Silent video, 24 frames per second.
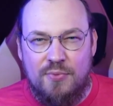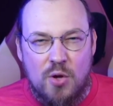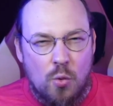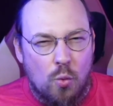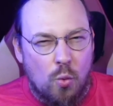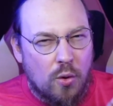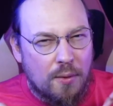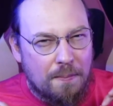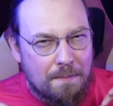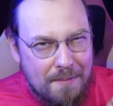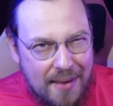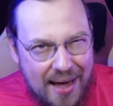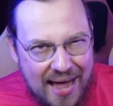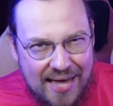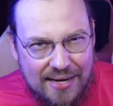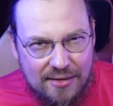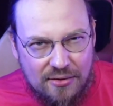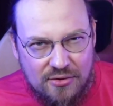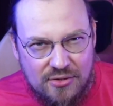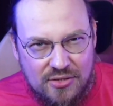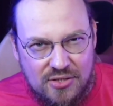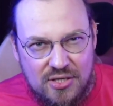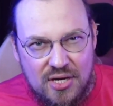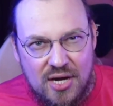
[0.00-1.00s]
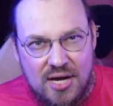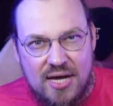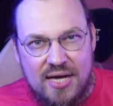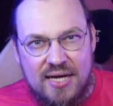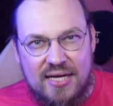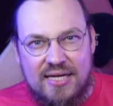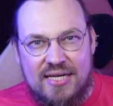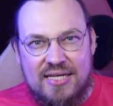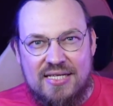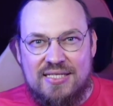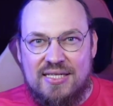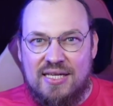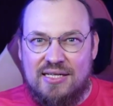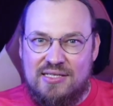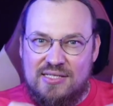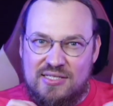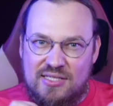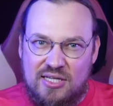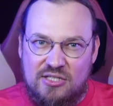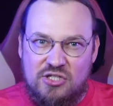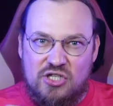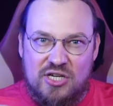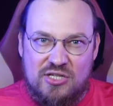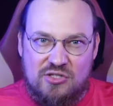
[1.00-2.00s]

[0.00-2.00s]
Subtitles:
What matters is that such